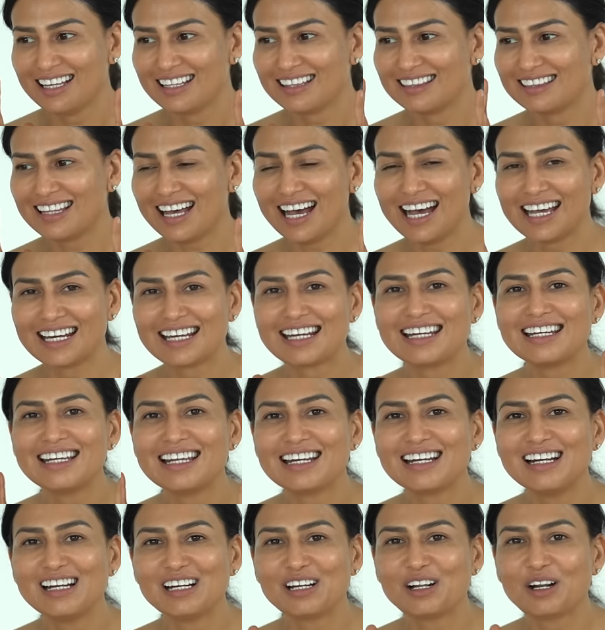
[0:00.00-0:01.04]
that
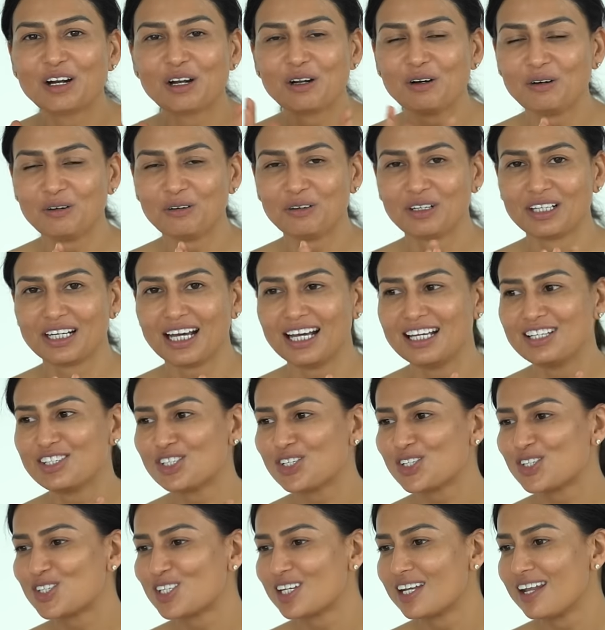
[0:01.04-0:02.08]
little glow. And I
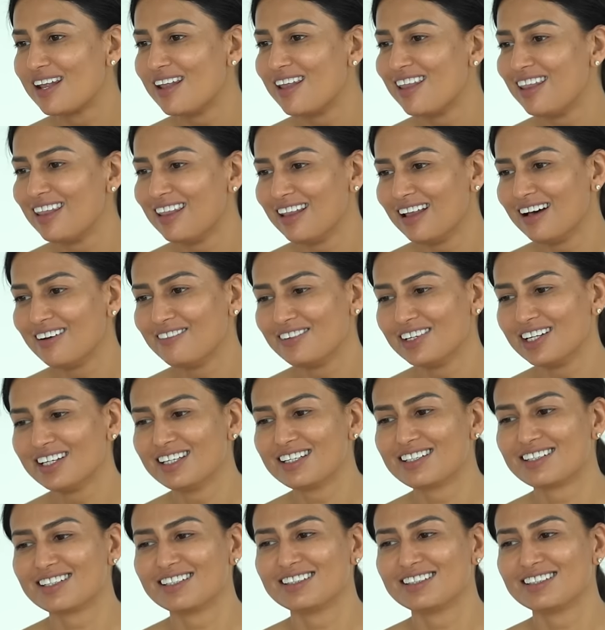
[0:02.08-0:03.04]
just love it.